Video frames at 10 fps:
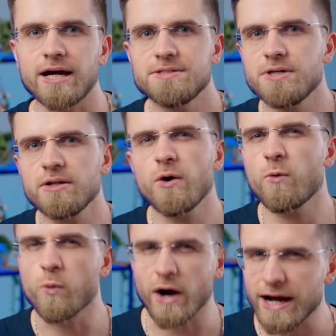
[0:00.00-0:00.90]
I don't know
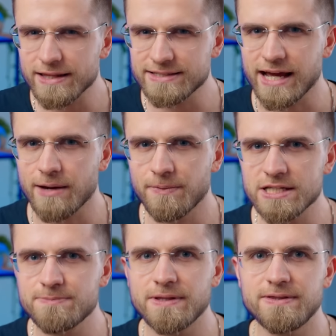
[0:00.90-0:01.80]
why this
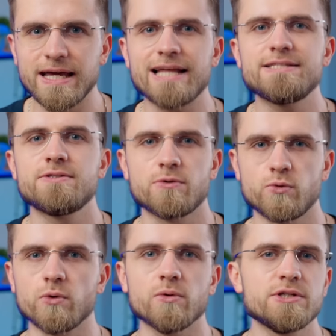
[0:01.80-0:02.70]
happens, but that's the
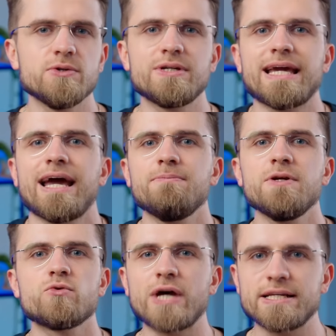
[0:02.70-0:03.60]
rule. You can
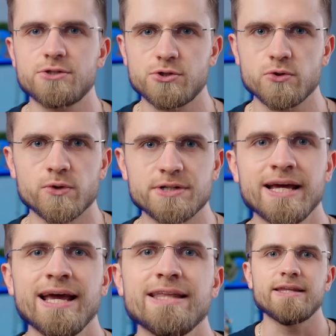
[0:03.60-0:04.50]
be rest assured
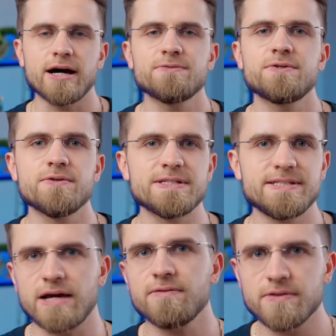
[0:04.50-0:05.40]
that after the
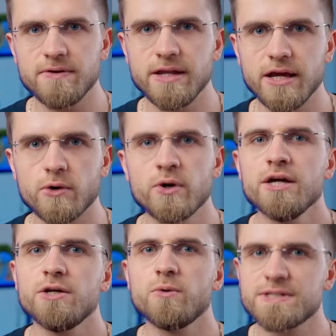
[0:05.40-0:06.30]
seventh video,
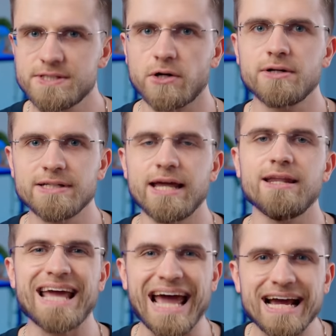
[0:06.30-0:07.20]
you will start
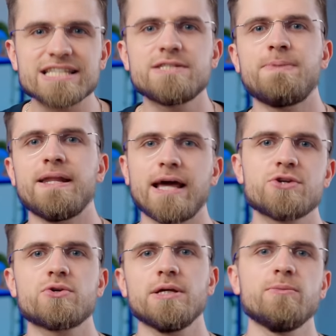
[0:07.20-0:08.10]
getting
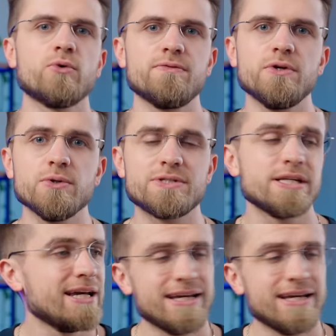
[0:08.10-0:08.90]
exponentially more views